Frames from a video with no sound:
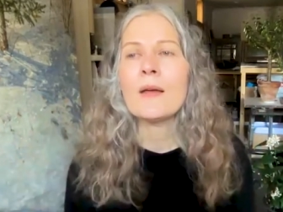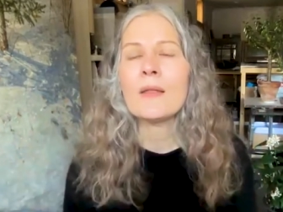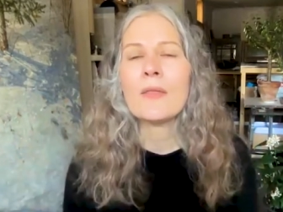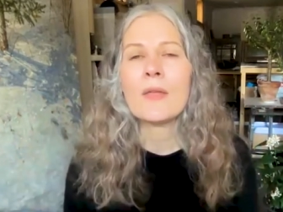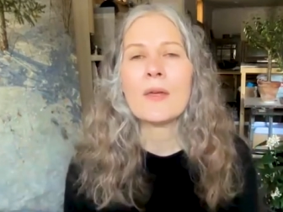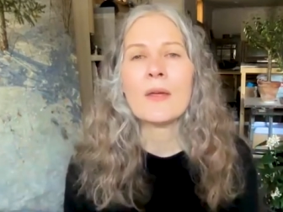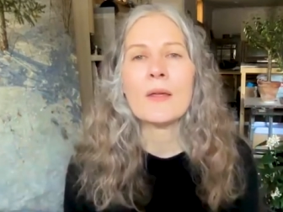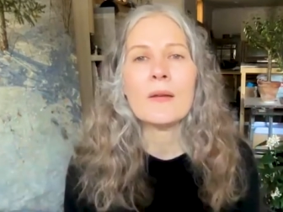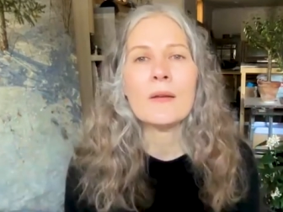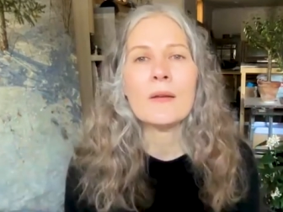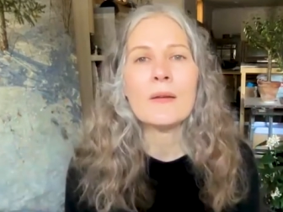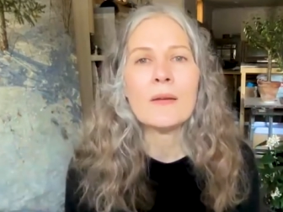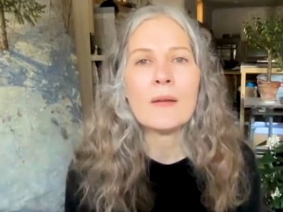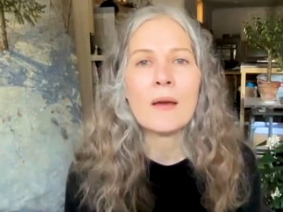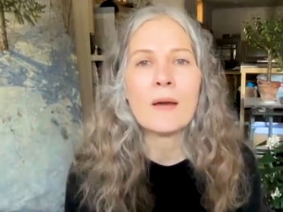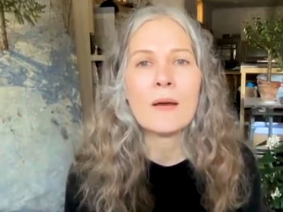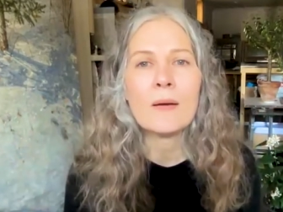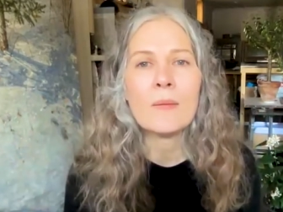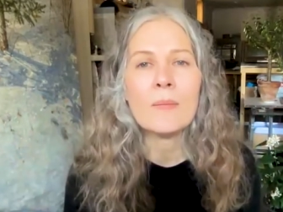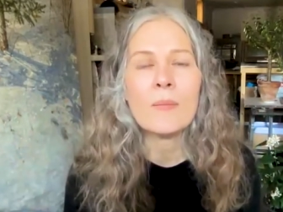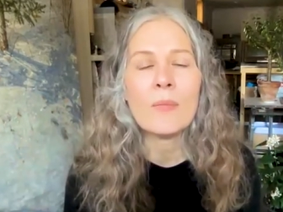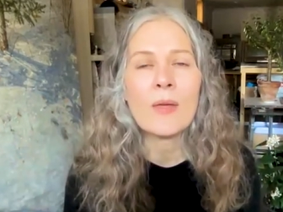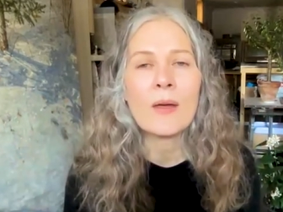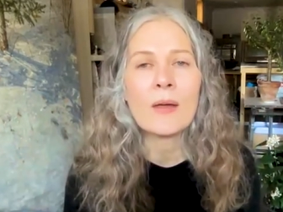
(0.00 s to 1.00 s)
than
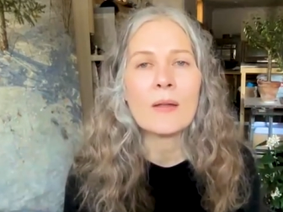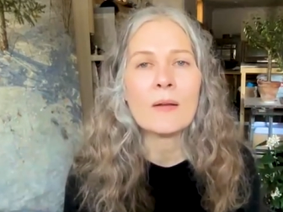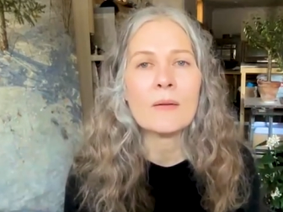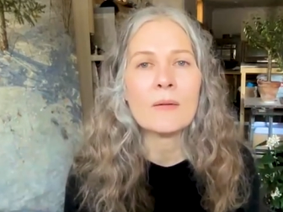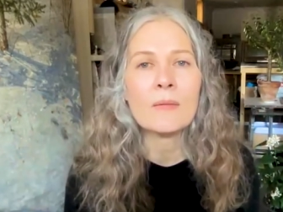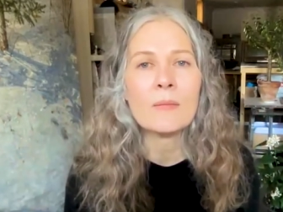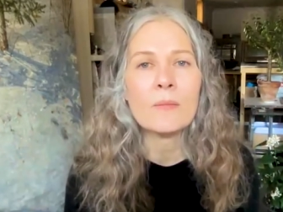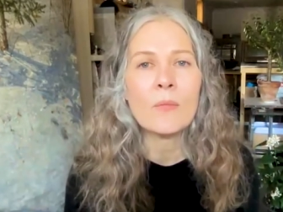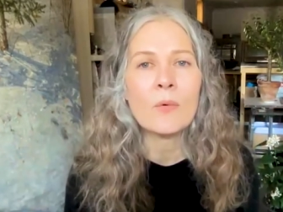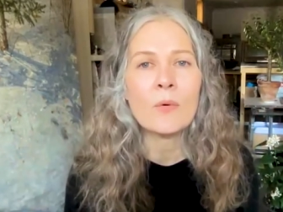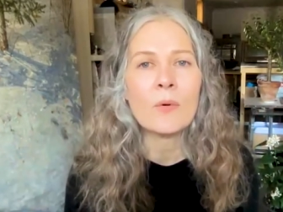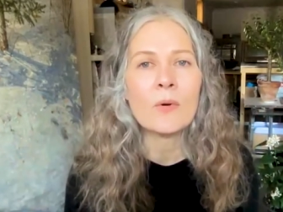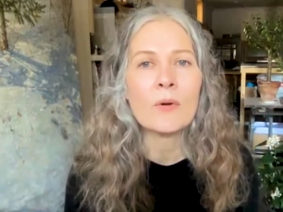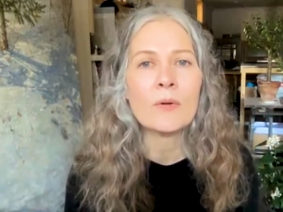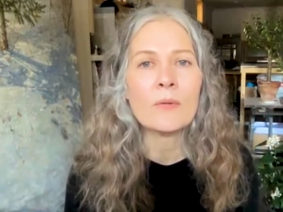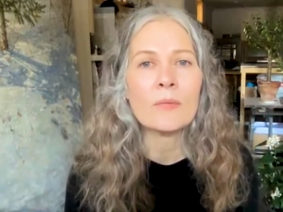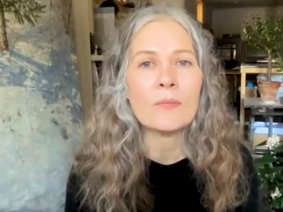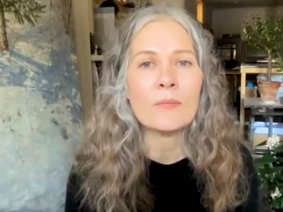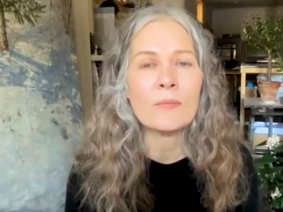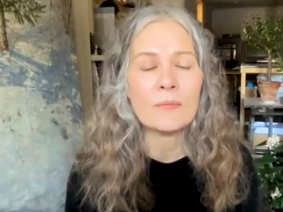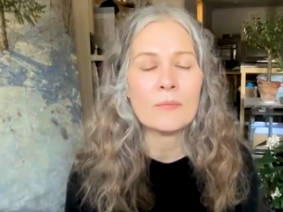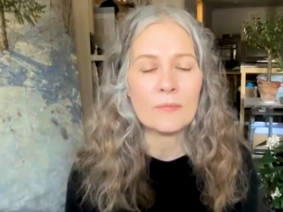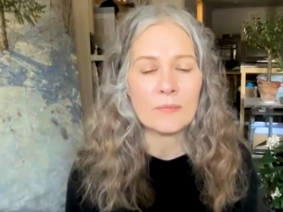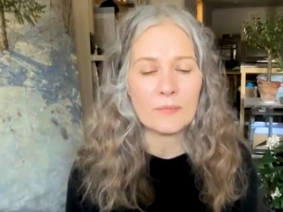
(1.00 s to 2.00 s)
um, that
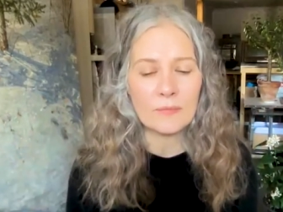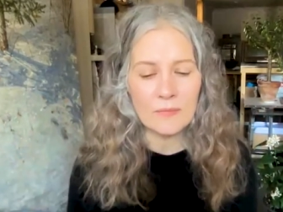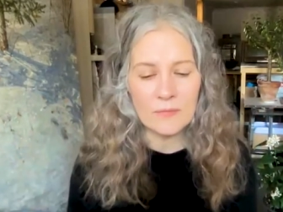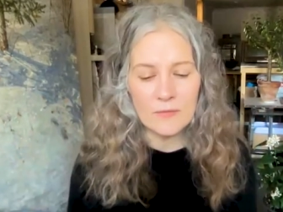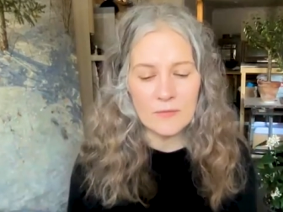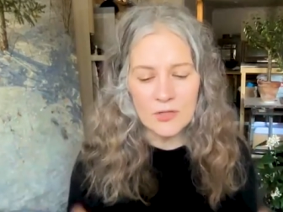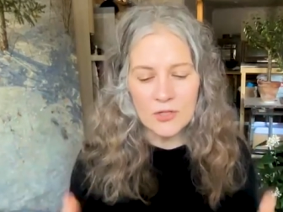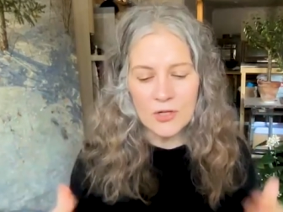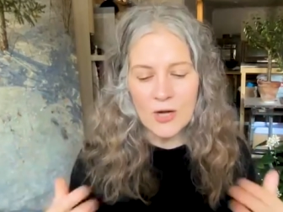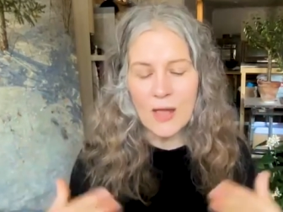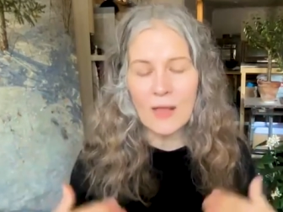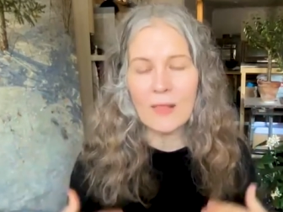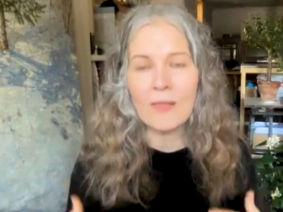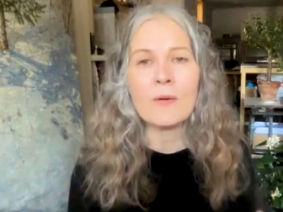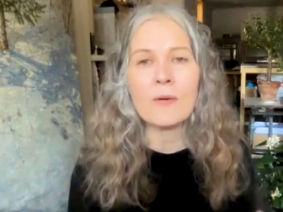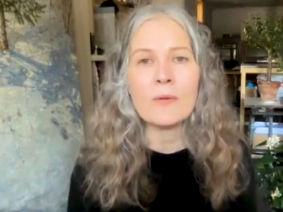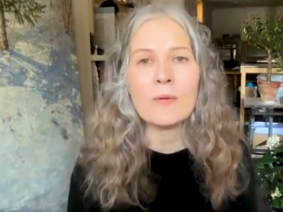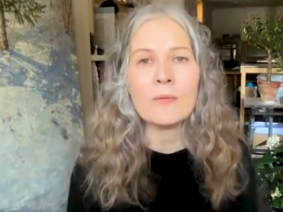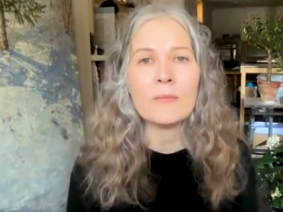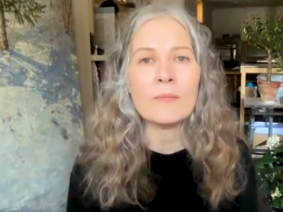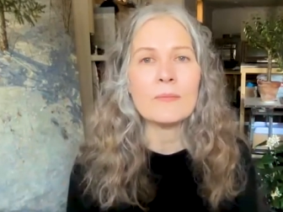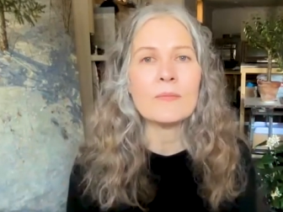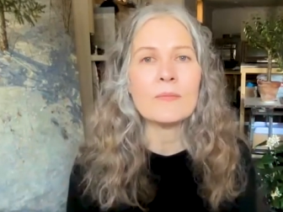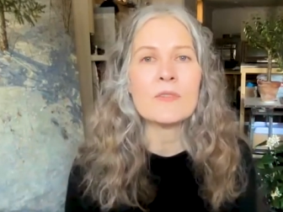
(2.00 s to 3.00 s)
more
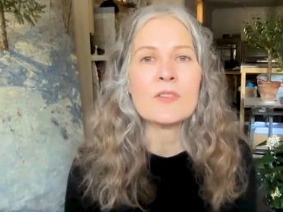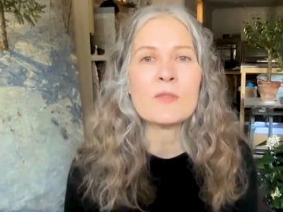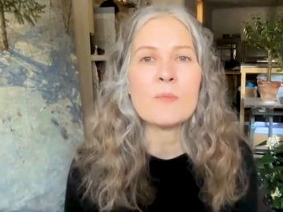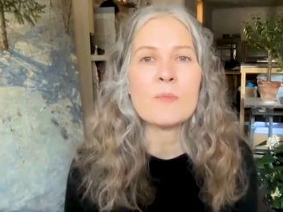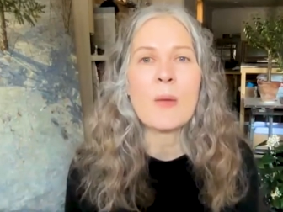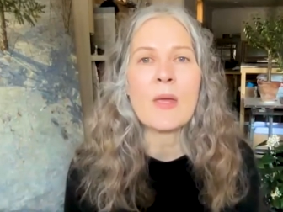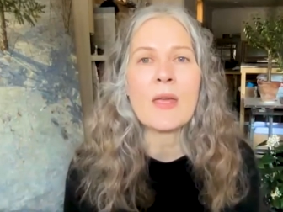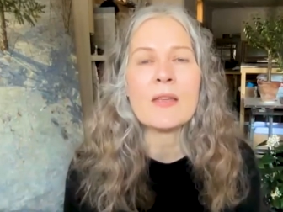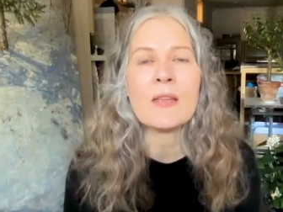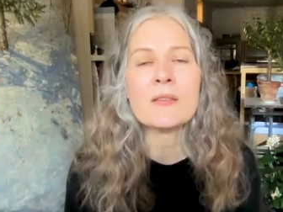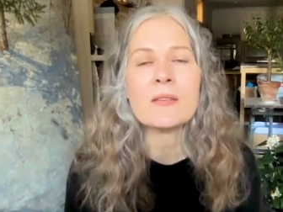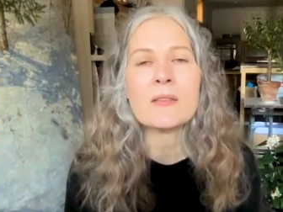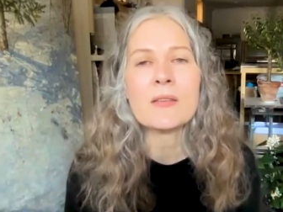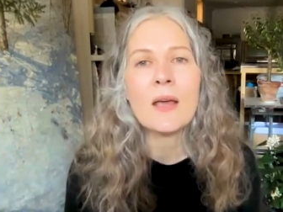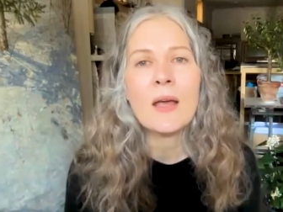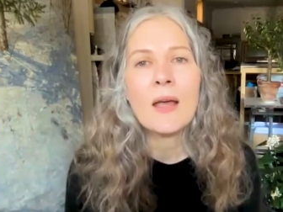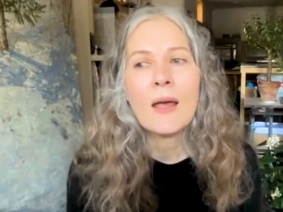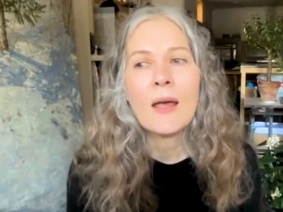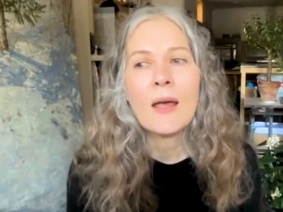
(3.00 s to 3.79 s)
shallow space.